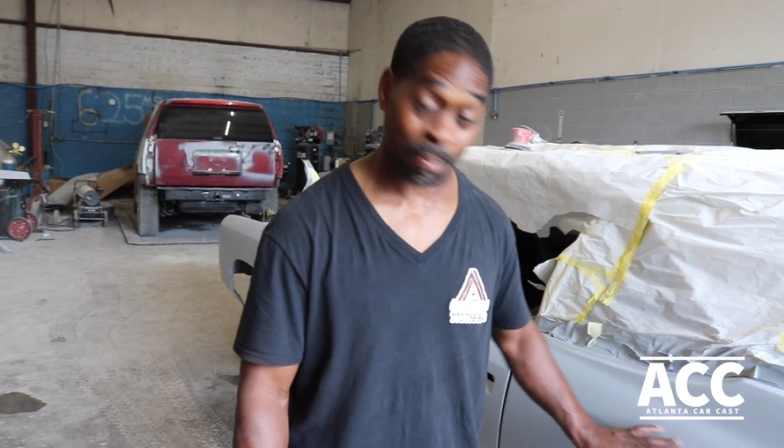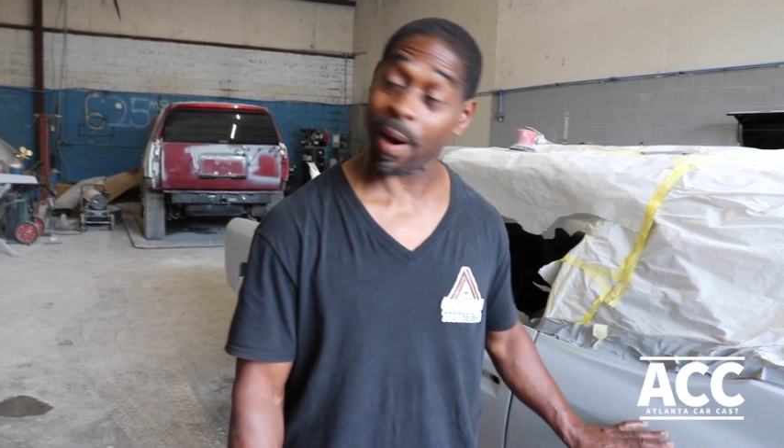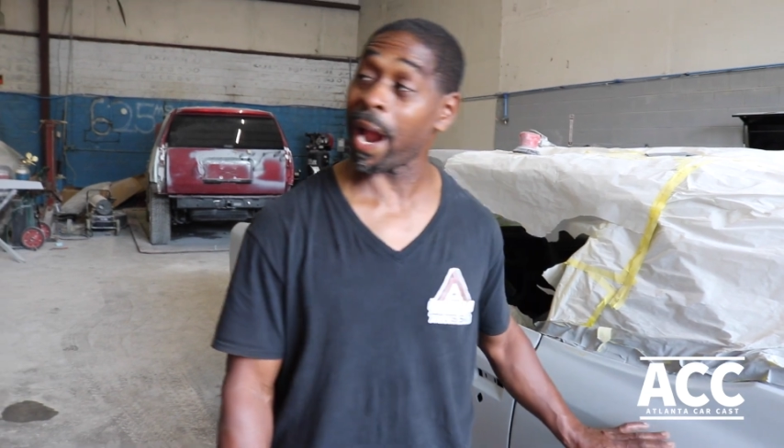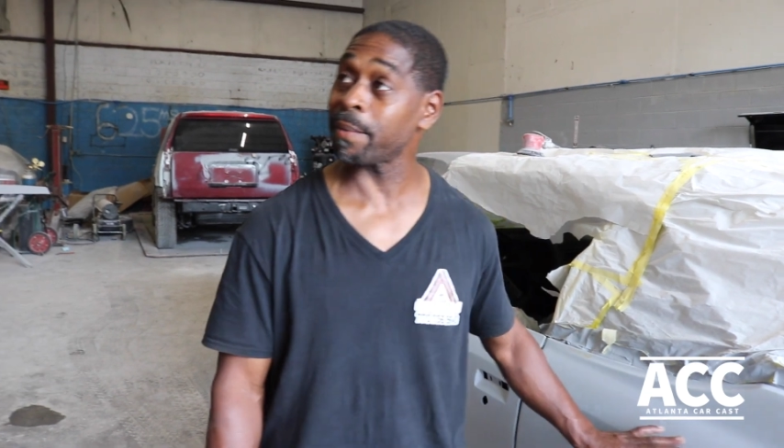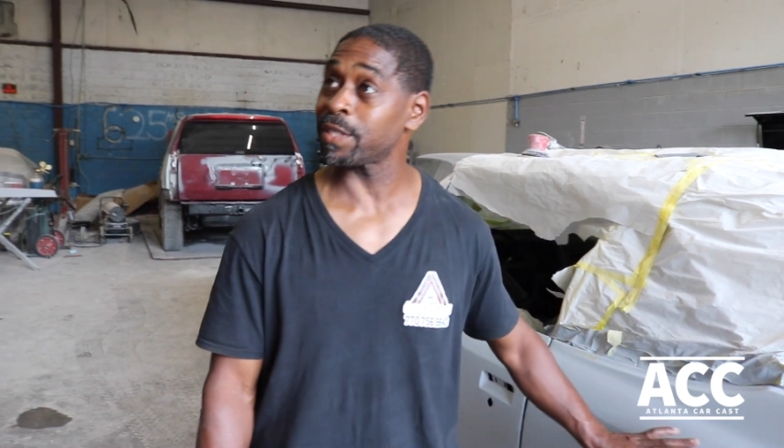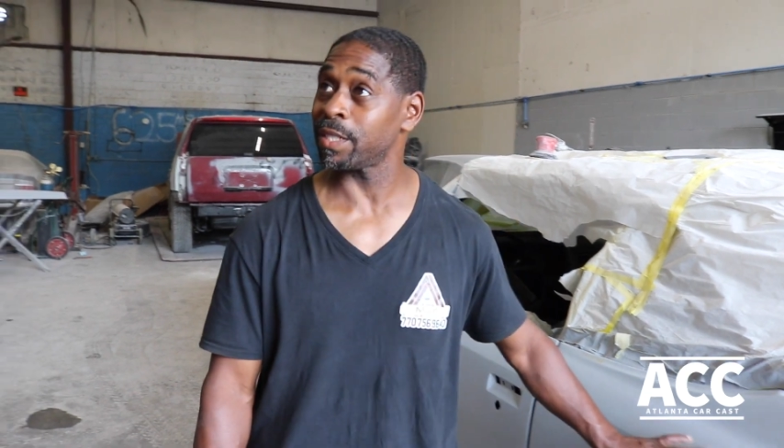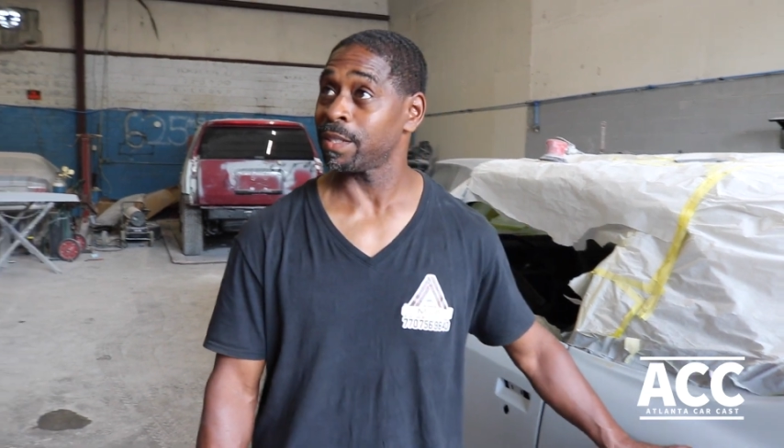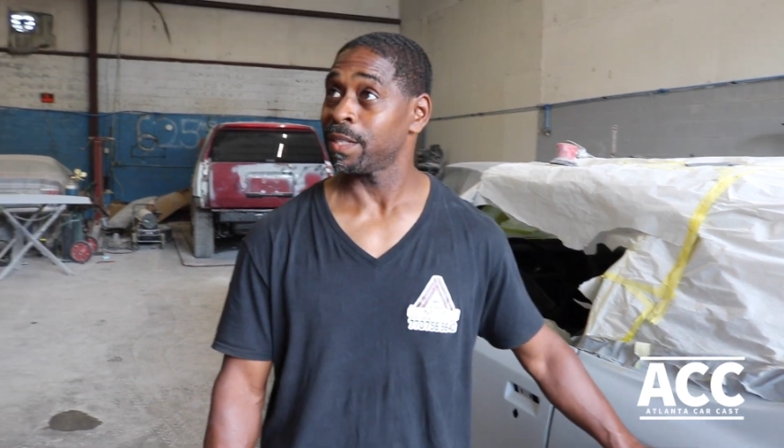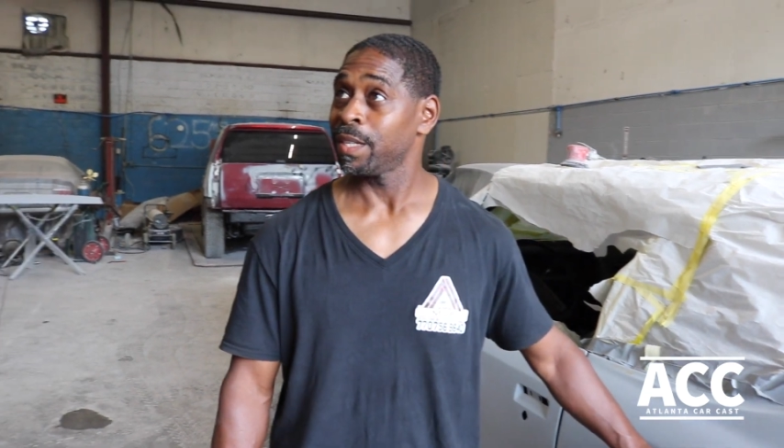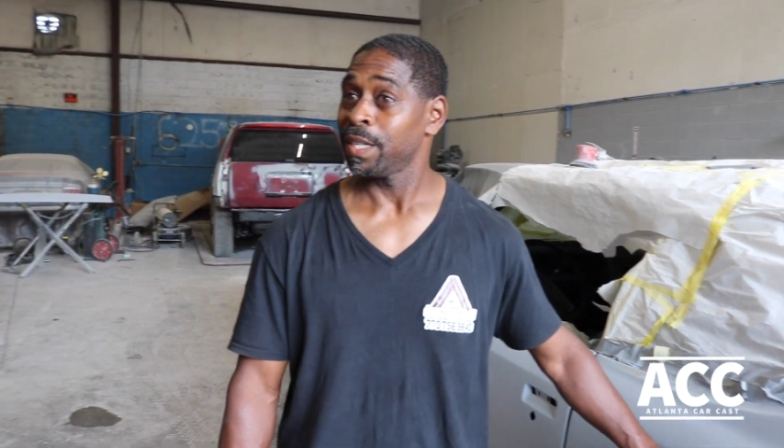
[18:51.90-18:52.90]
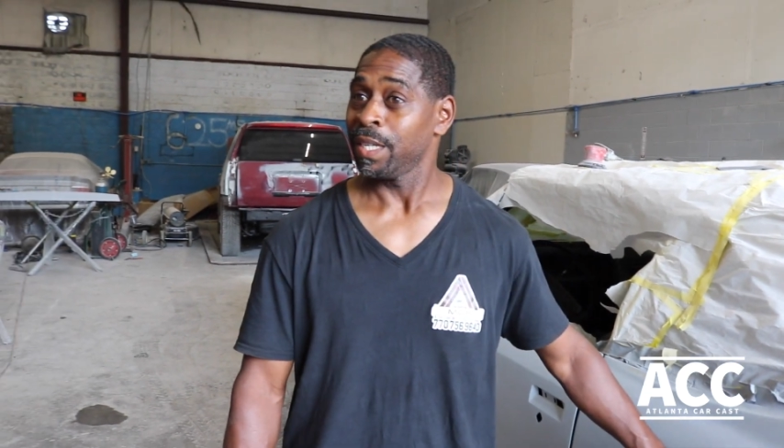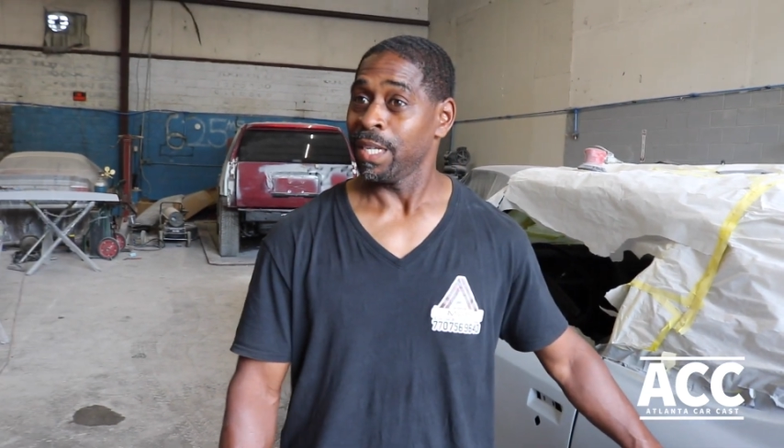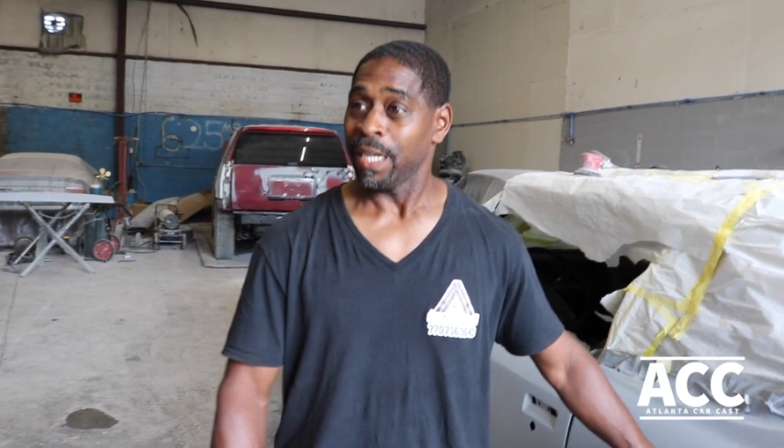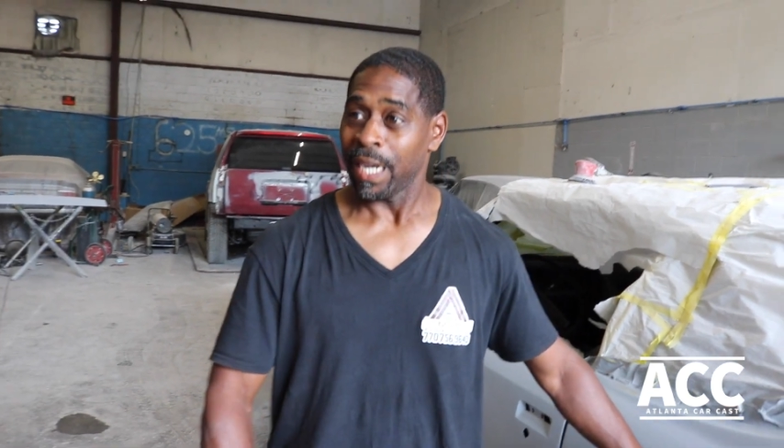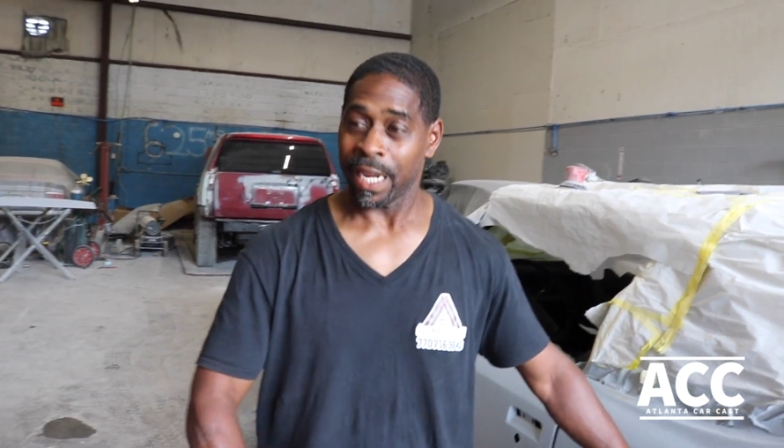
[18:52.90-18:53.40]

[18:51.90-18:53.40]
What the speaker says: primes it. And